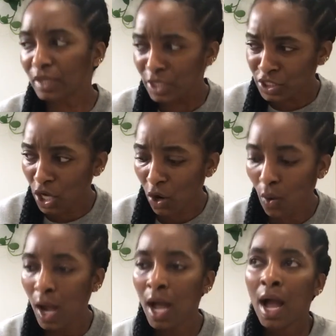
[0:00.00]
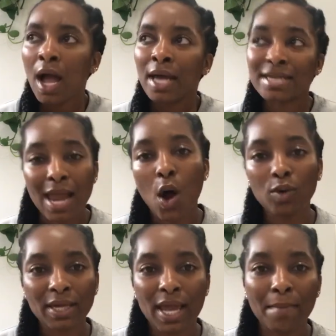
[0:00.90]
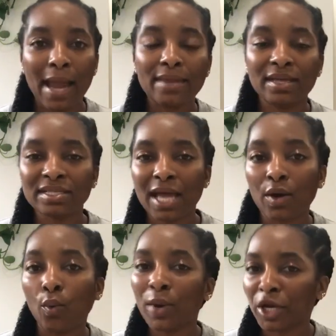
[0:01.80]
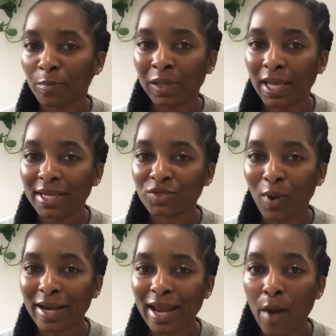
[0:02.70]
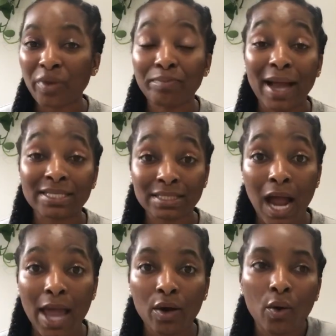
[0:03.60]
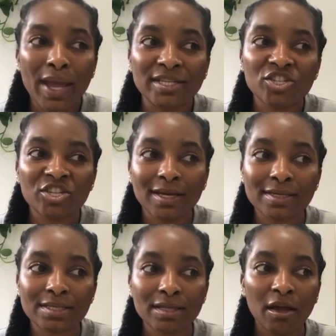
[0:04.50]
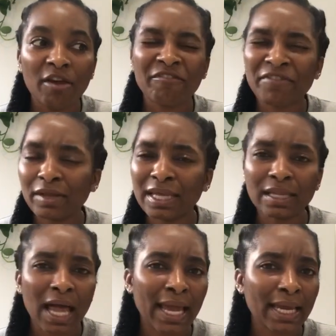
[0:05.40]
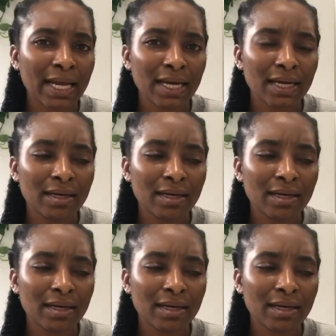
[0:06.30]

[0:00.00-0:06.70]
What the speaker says: So not only am I in this like weird place right now with my style and just feeling like,